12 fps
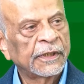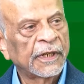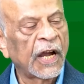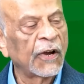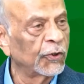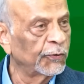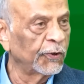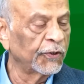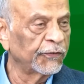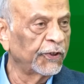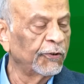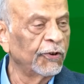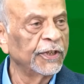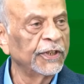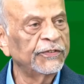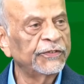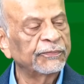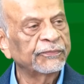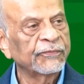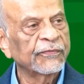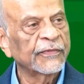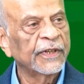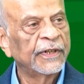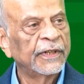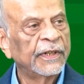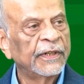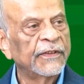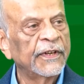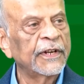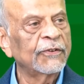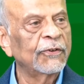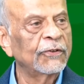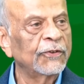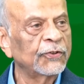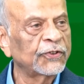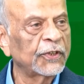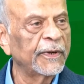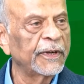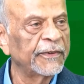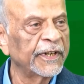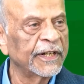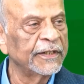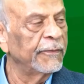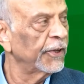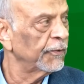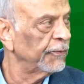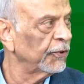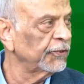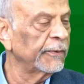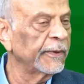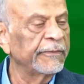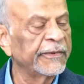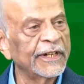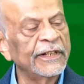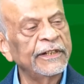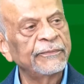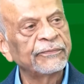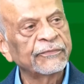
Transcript: I was one of the donors. Then I called Naushad Bhai Merali, Maroom Naushad Bhai Merali.